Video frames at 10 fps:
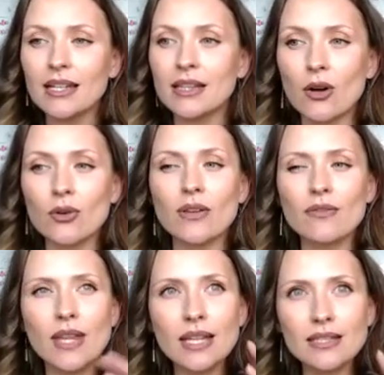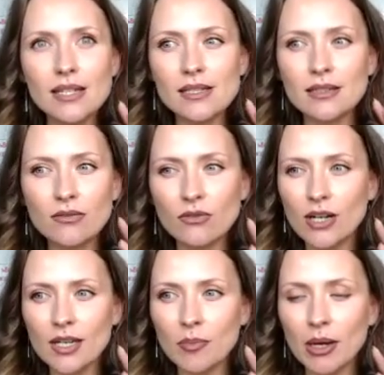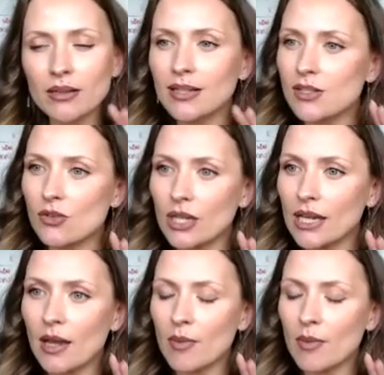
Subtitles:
now if that doesn't ring a bell, that's okay.